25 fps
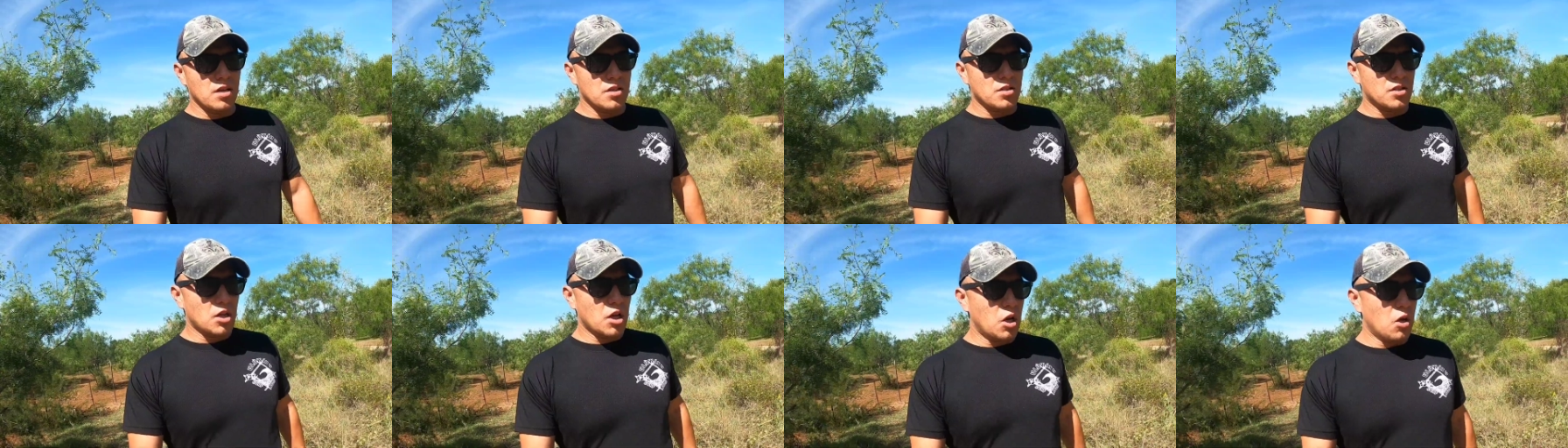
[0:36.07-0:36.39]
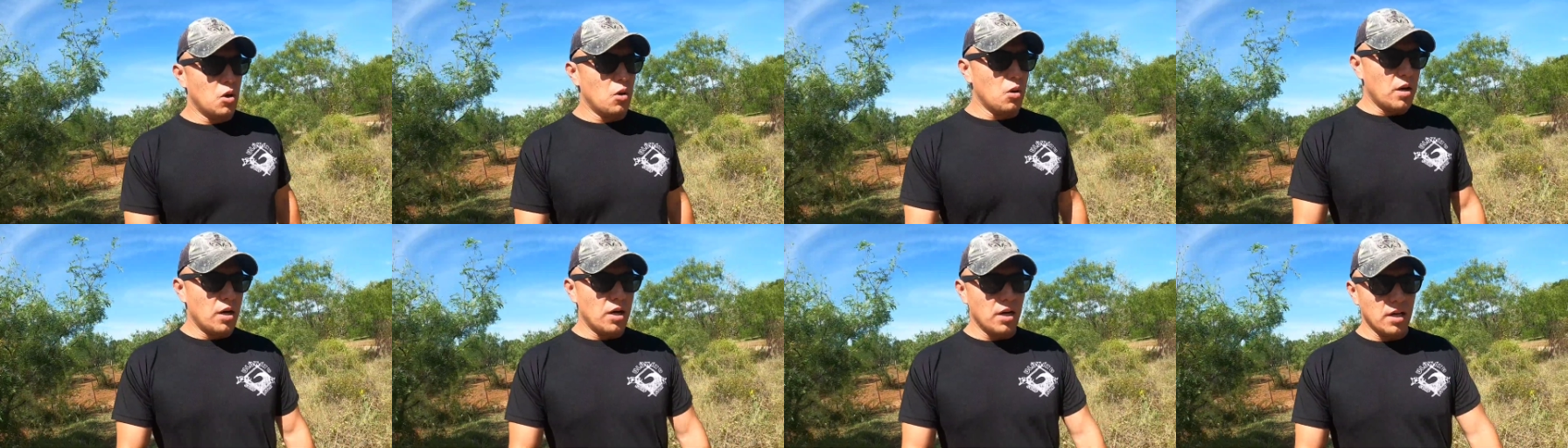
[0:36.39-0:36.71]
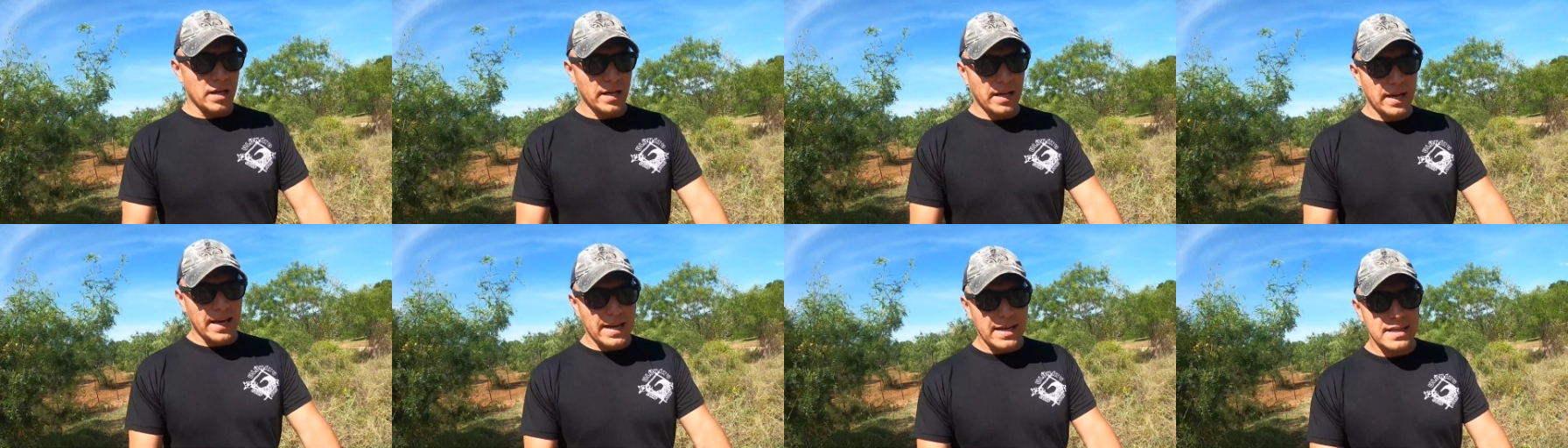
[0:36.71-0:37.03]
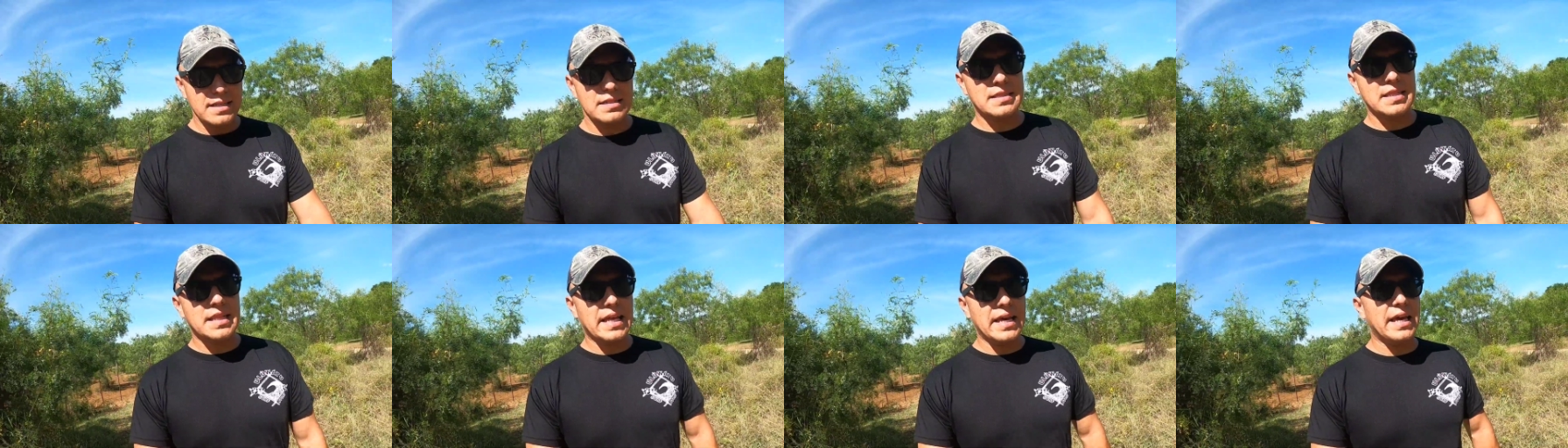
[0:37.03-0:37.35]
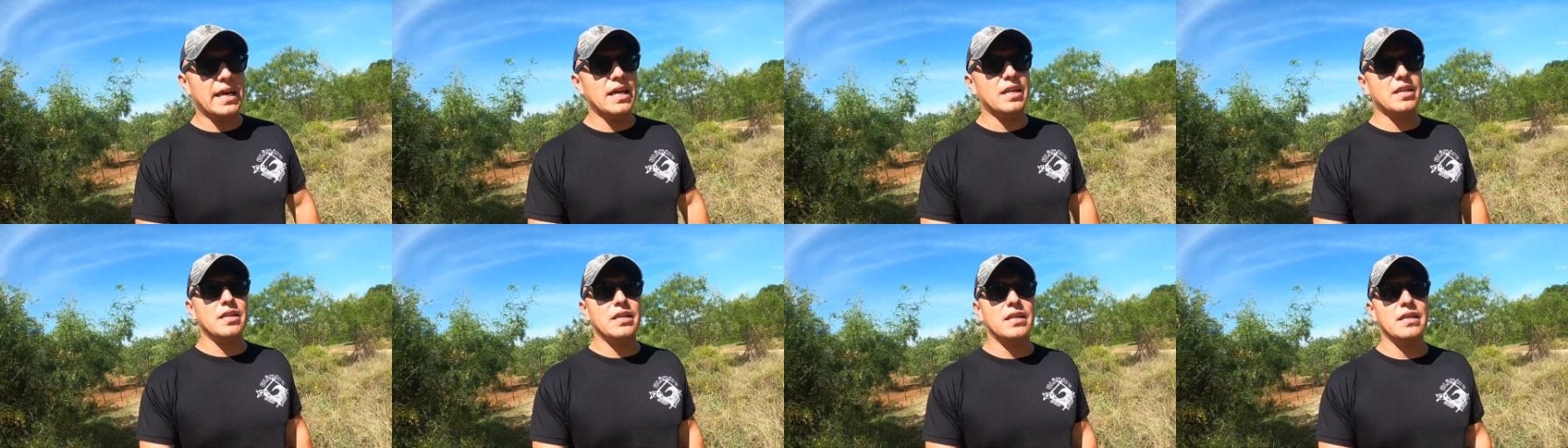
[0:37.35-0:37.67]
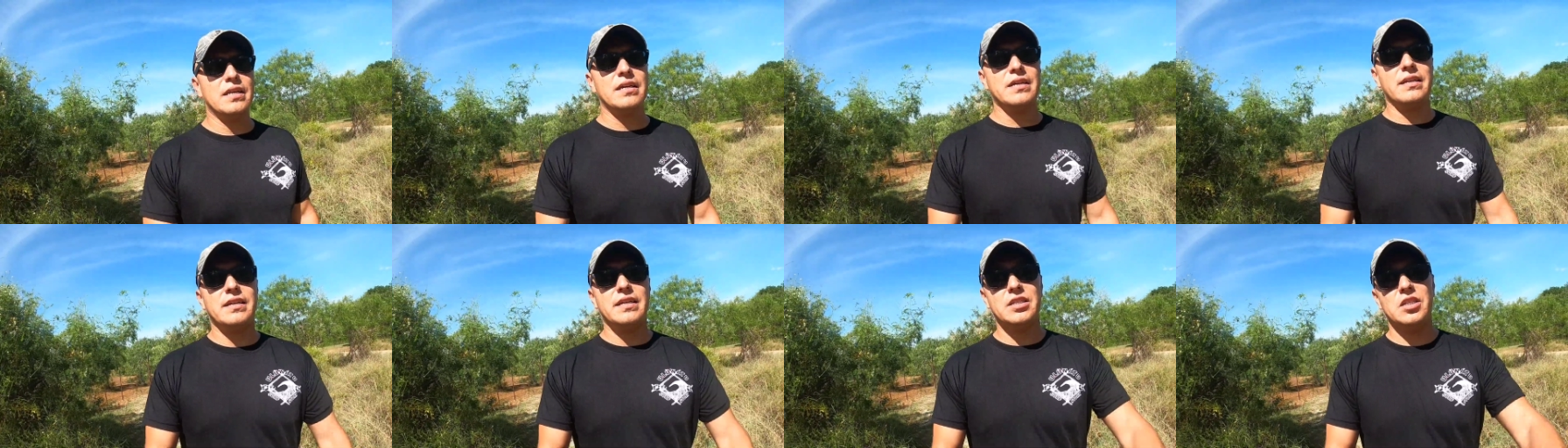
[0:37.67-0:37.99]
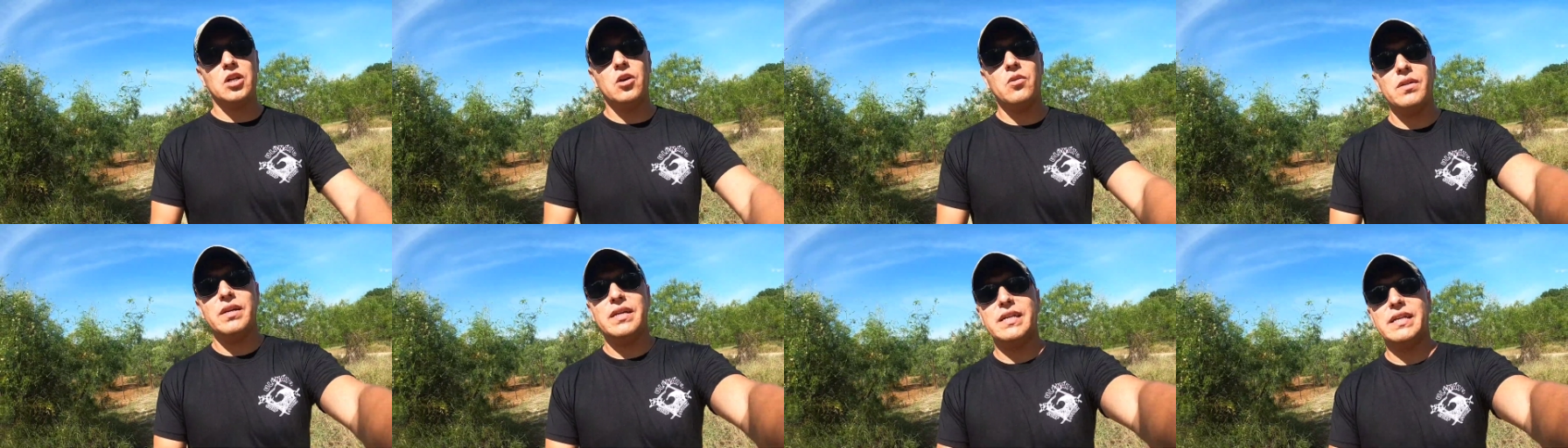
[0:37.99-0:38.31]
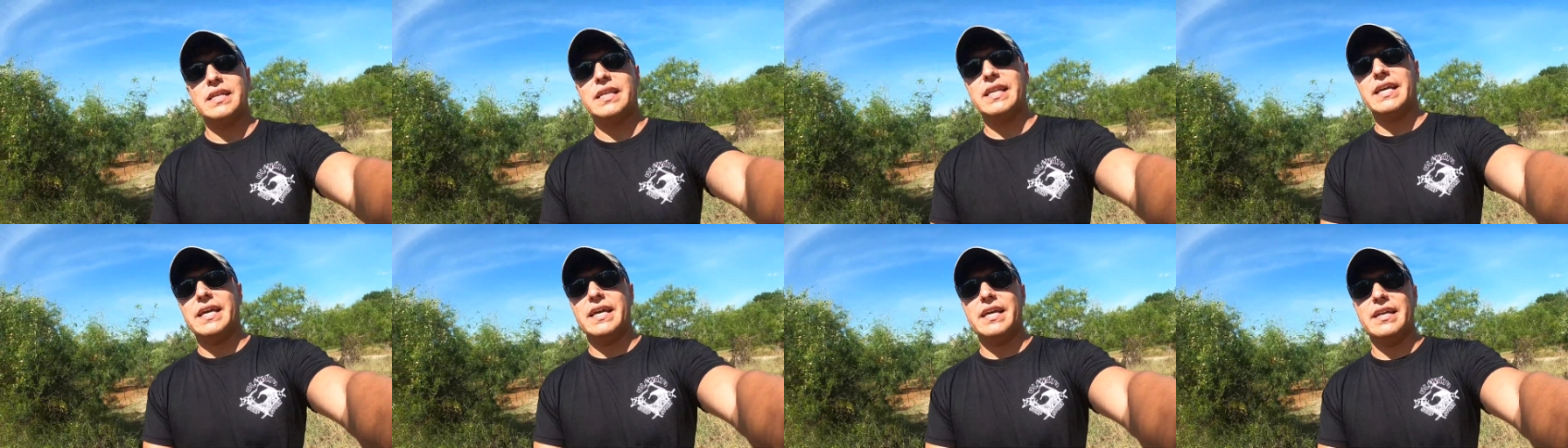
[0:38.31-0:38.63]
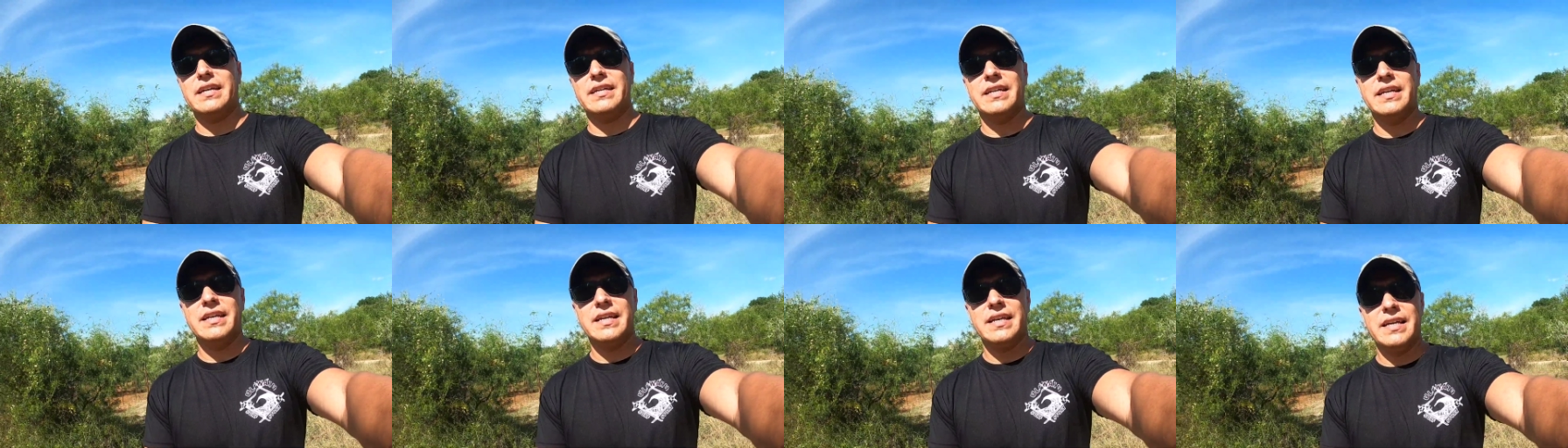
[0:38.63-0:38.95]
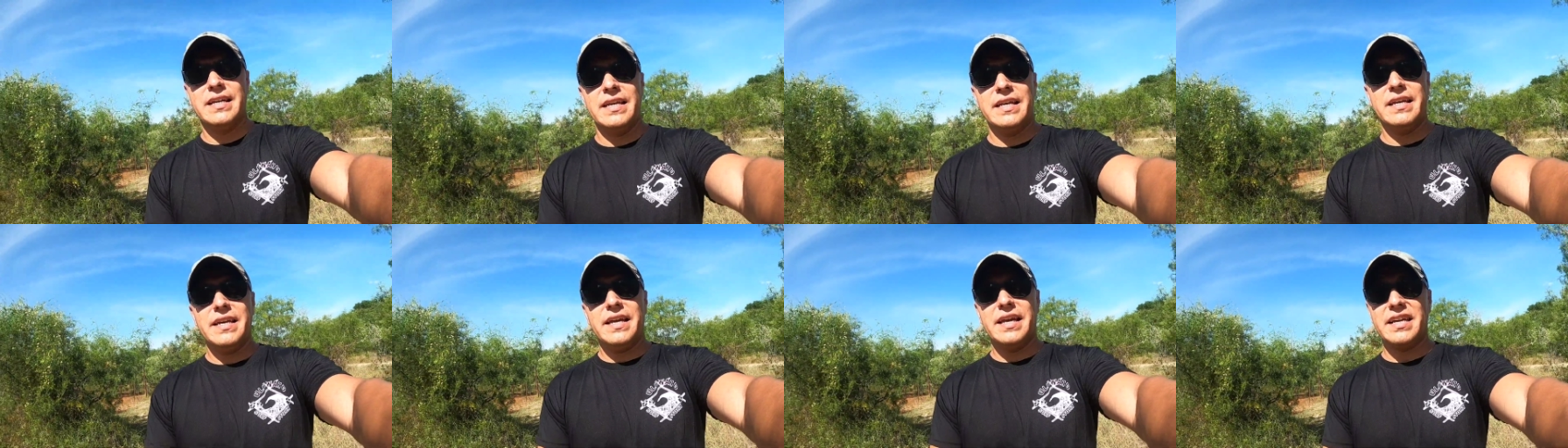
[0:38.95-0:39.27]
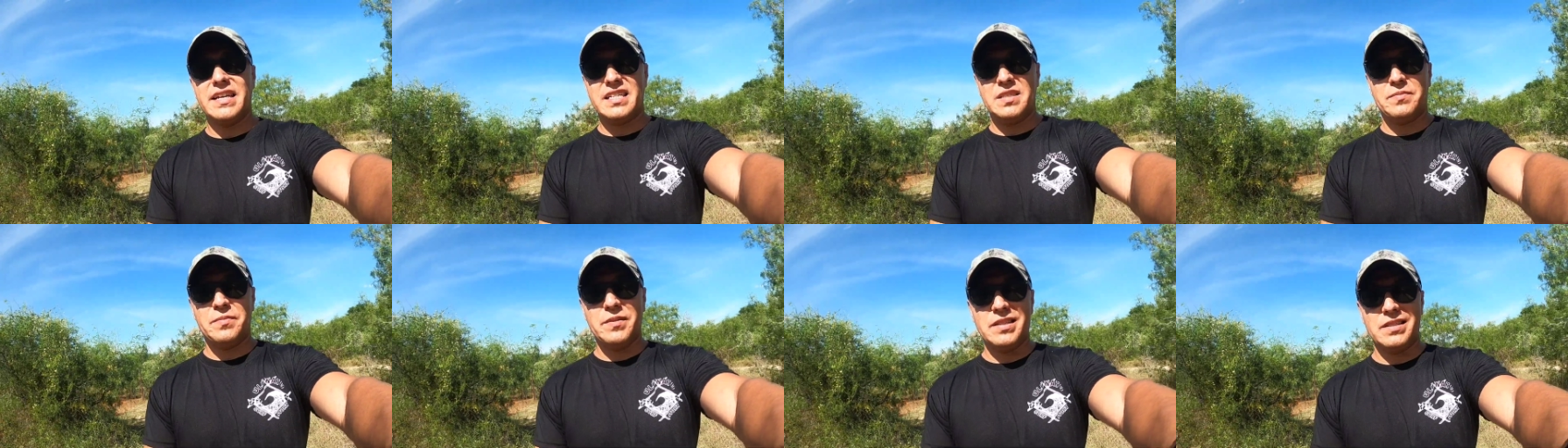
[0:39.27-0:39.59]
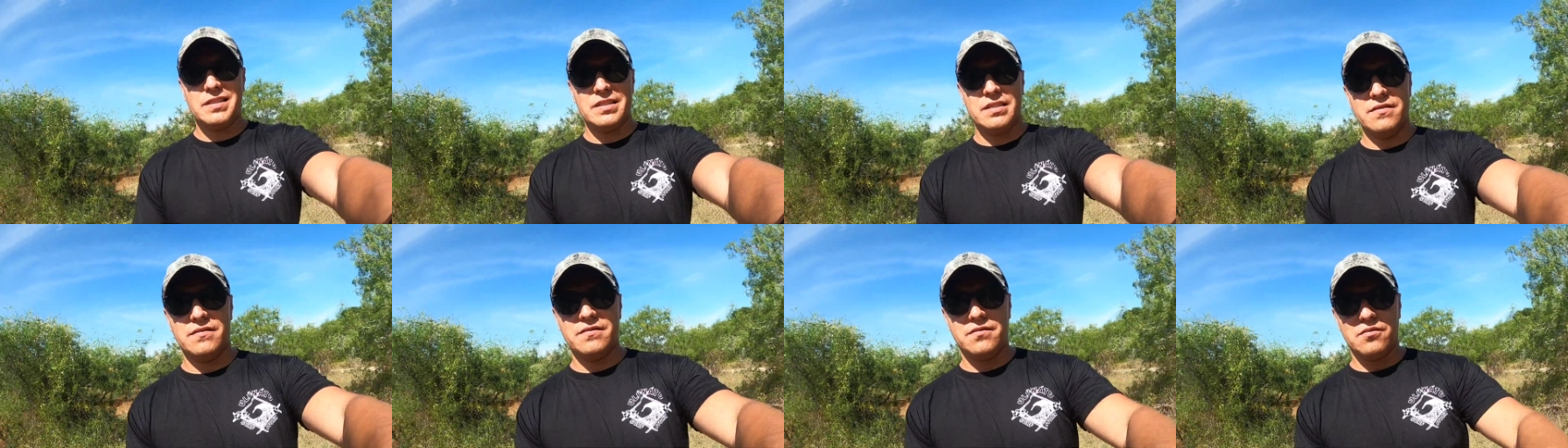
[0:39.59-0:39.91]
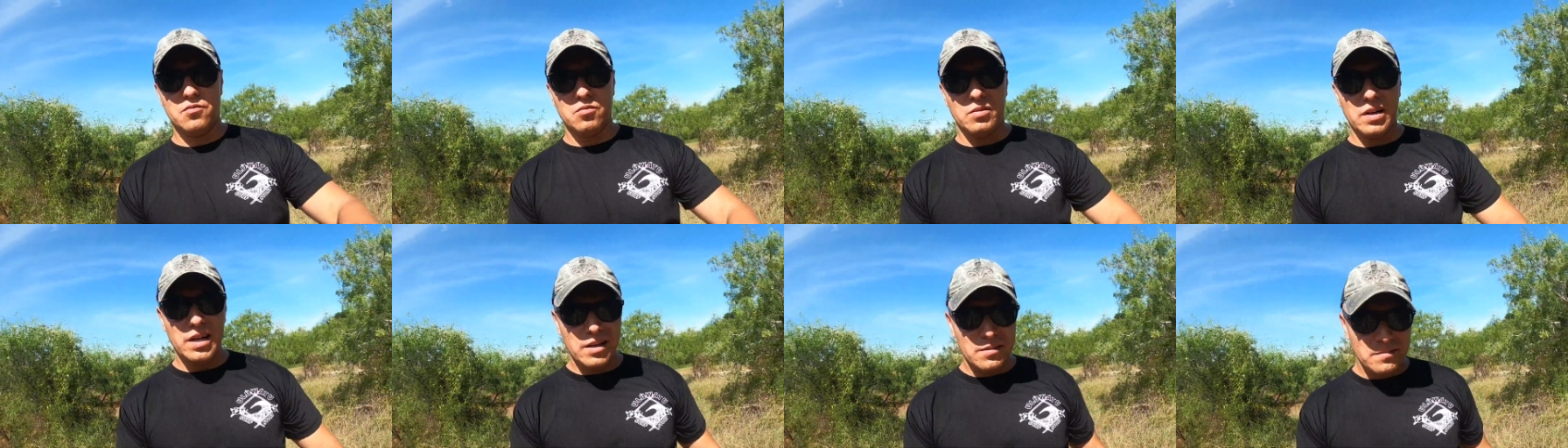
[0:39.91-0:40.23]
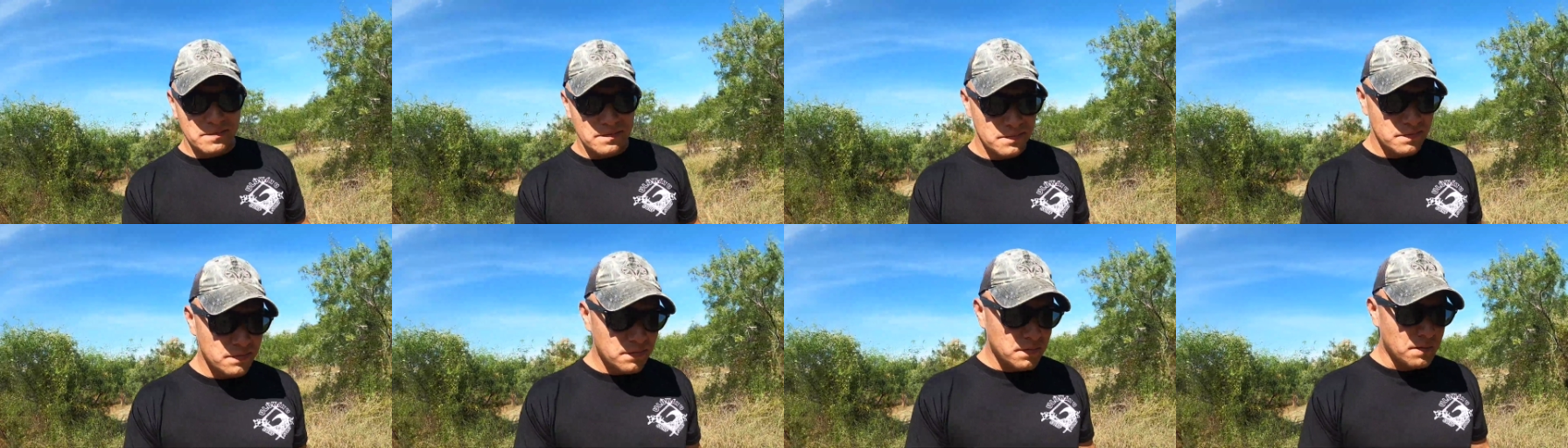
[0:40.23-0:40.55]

So is land, is owning land expensive? Well,